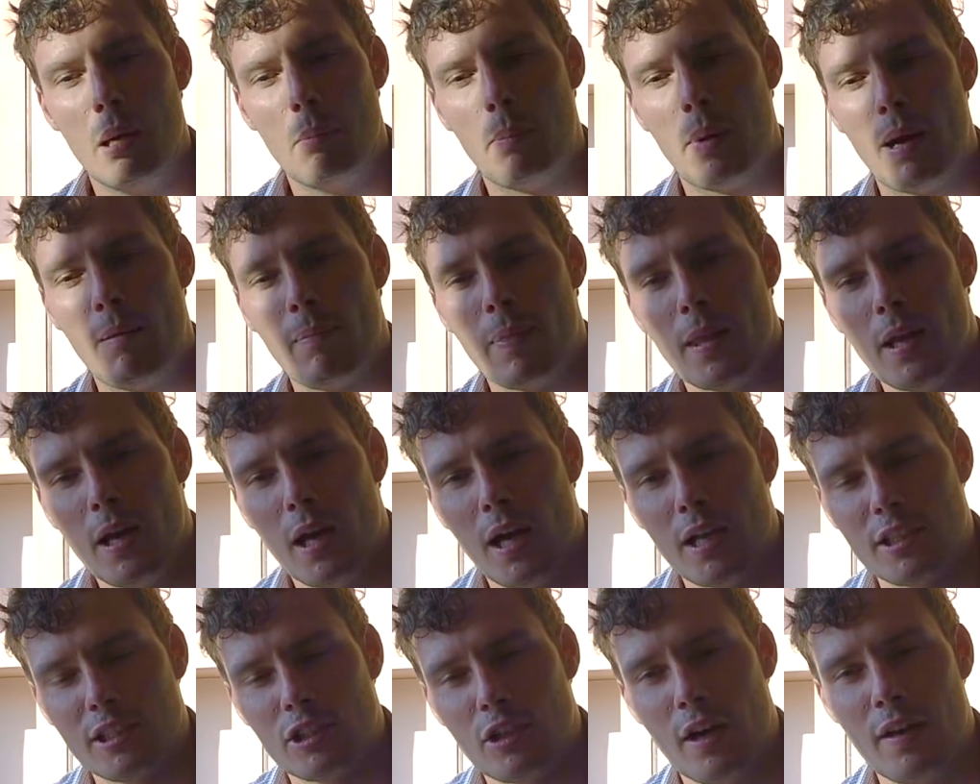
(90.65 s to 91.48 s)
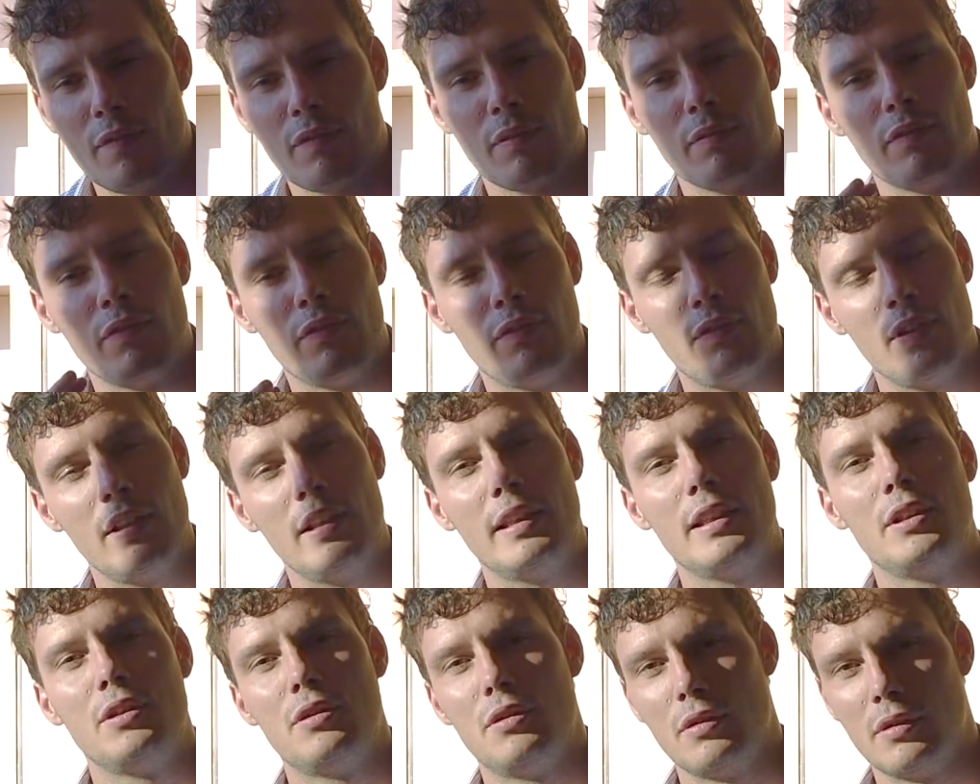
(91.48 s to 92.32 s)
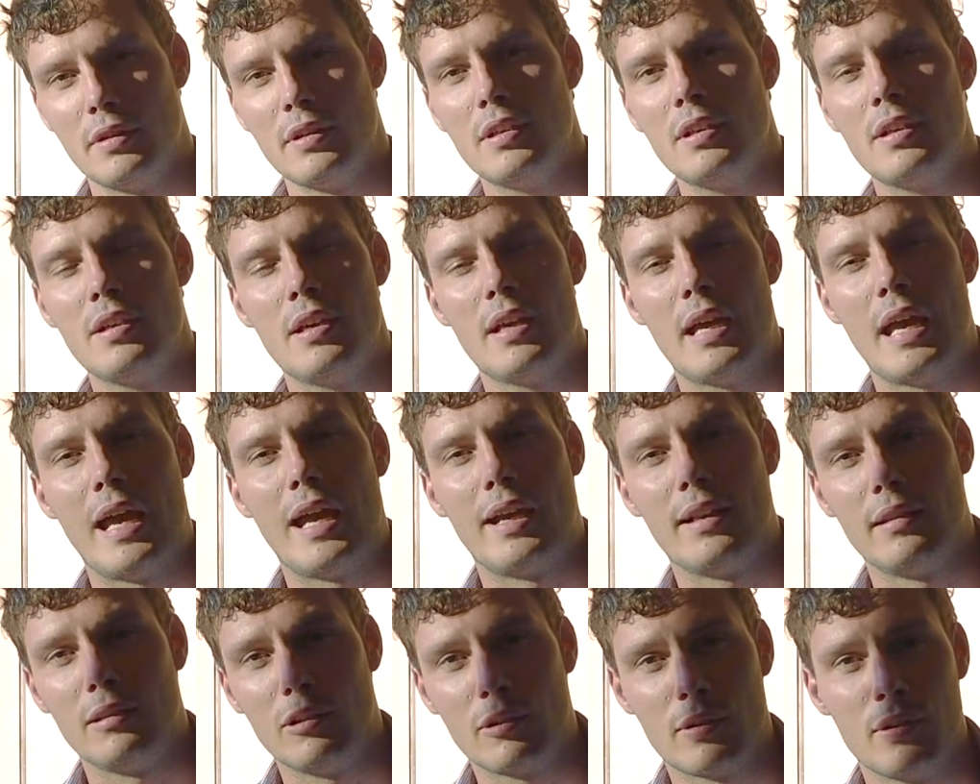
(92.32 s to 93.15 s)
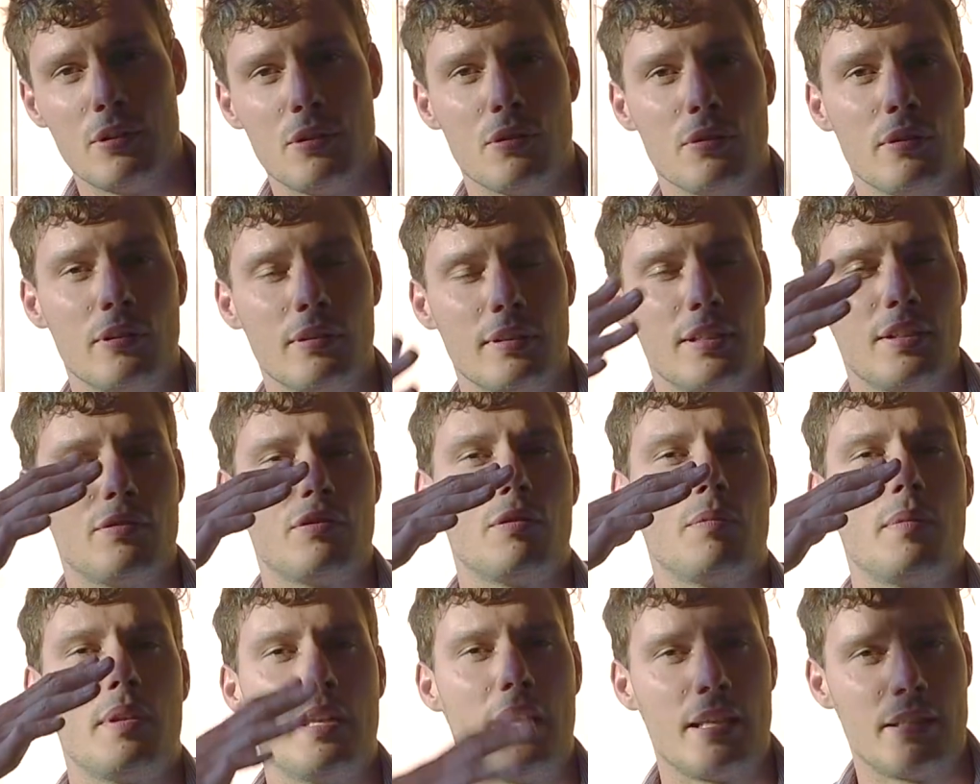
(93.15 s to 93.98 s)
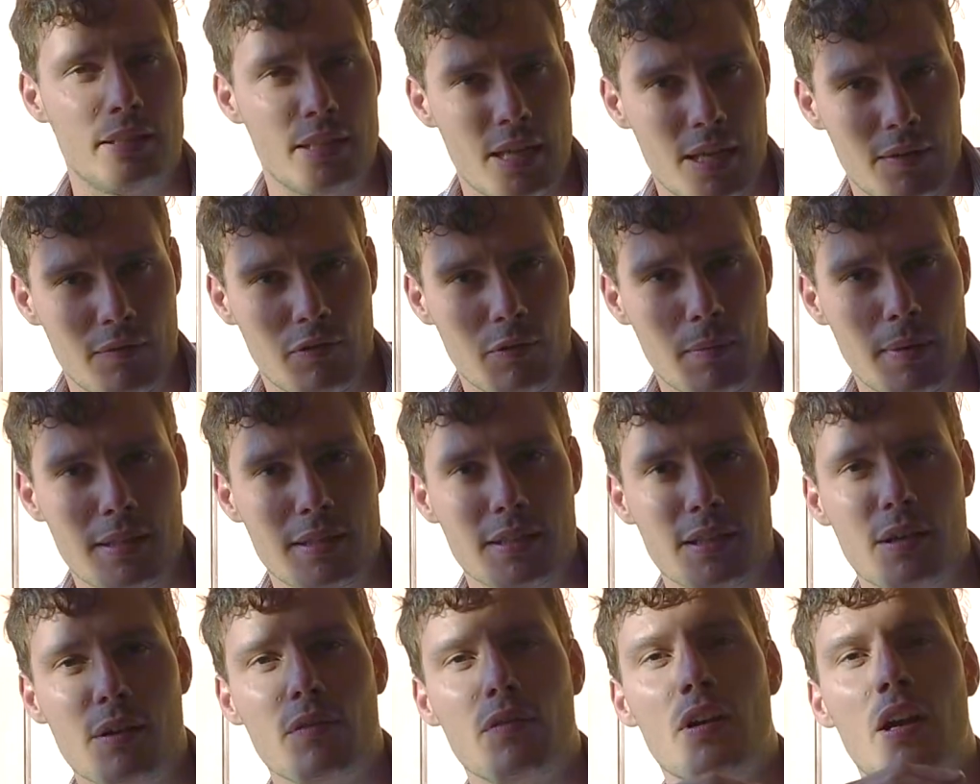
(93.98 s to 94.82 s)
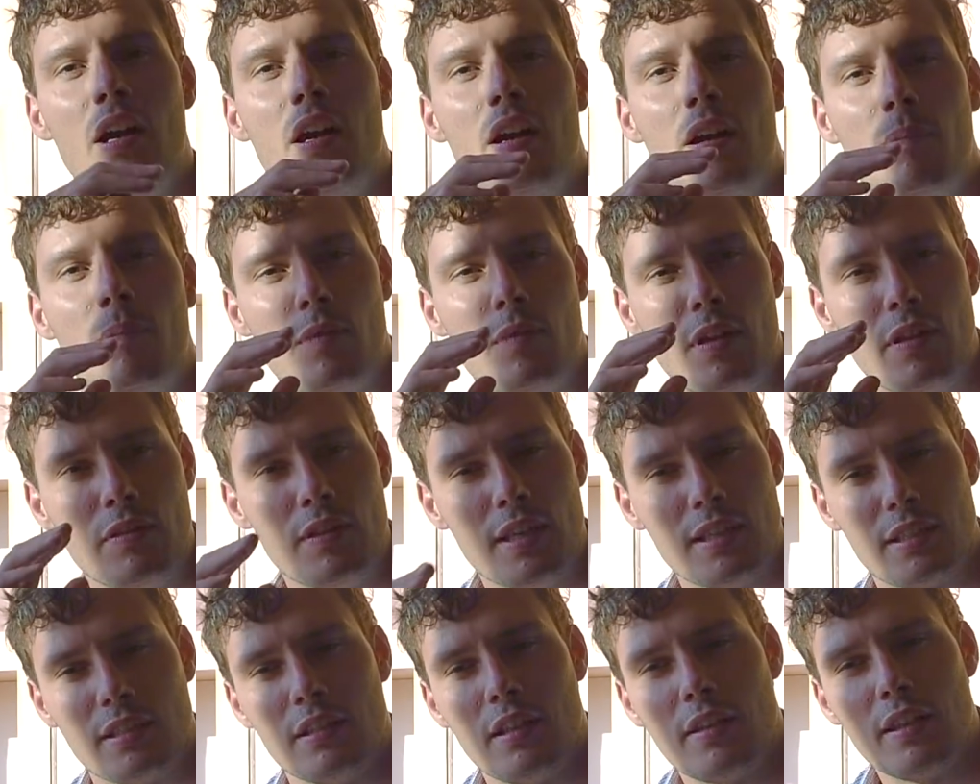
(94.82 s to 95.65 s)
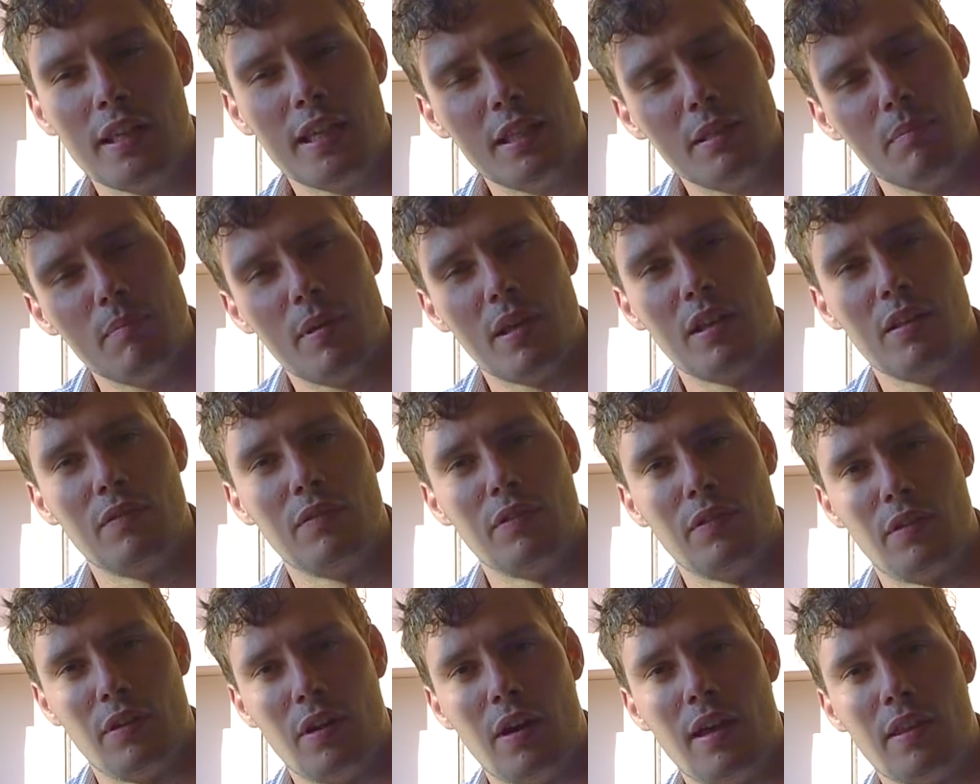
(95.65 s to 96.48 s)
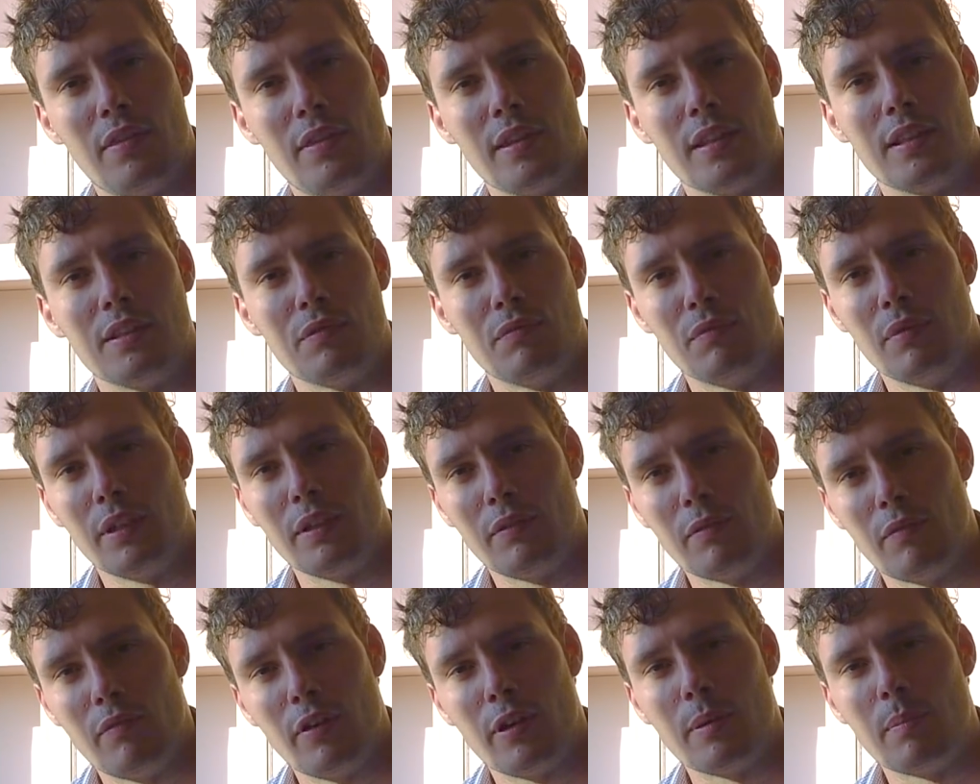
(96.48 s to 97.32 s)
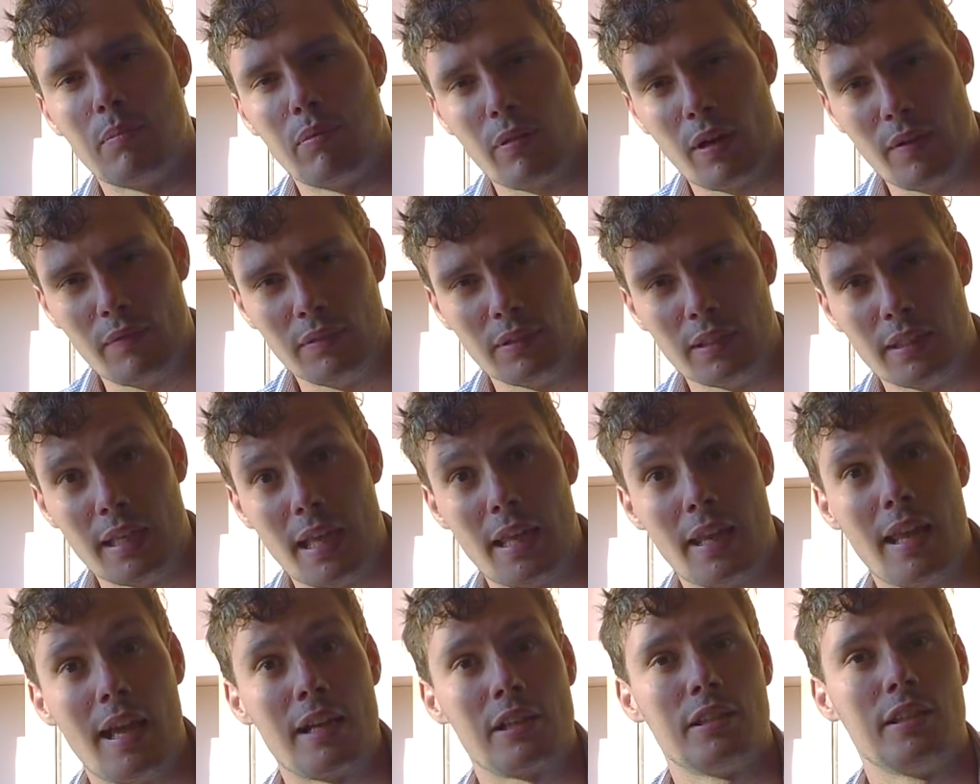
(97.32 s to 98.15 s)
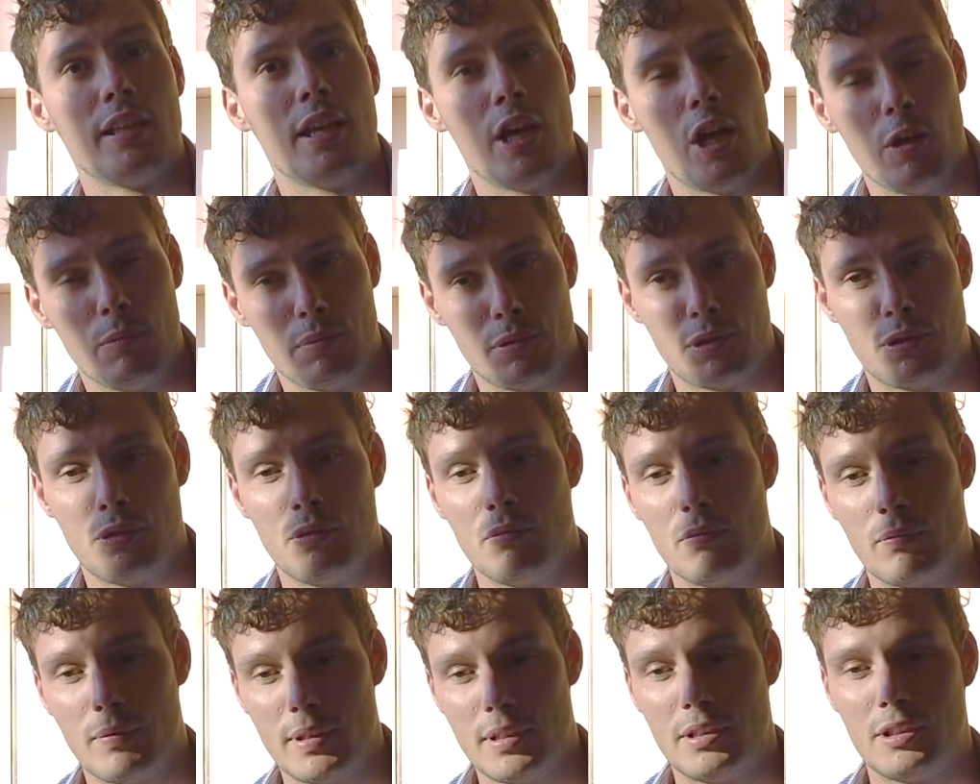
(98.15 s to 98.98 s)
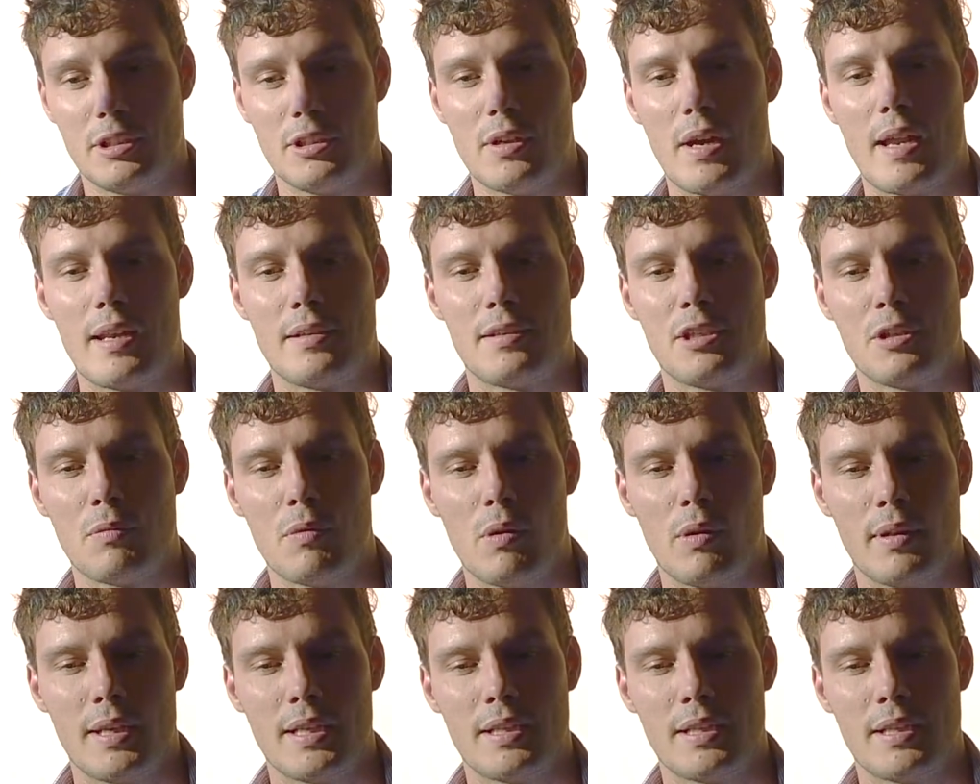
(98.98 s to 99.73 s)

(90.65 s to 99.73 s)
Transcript: But aside from feeling good and looking good, at least from the neck down for myself, there's another hidden benefit that I think is very, very prevalent, and it actually helps to rid tinnitus as well.